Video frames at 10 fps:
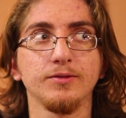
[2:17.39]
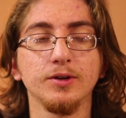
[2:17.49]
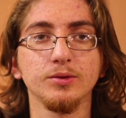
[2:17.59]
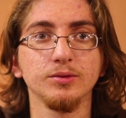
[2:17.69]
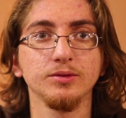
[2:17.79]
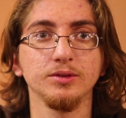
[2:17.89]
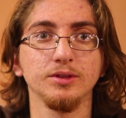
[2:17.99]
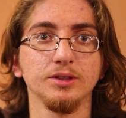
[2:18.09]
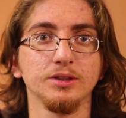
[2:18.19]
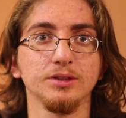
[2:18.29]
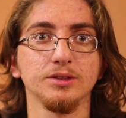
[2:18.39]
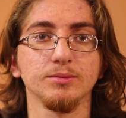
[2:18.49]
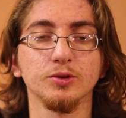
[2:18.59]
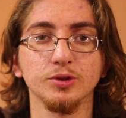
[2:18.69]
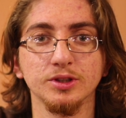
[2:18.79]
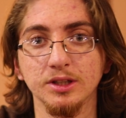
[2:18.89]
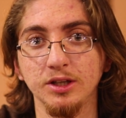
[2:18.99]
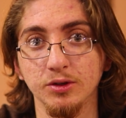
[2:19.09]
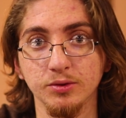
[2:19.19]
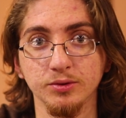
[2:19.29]
phone is
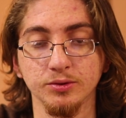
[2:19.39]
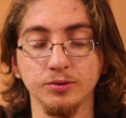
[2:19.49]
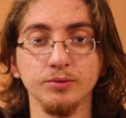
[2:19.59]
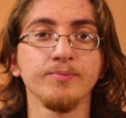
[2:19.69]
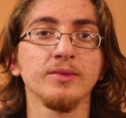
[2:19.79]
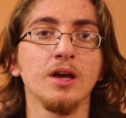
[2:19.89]
mostly auto,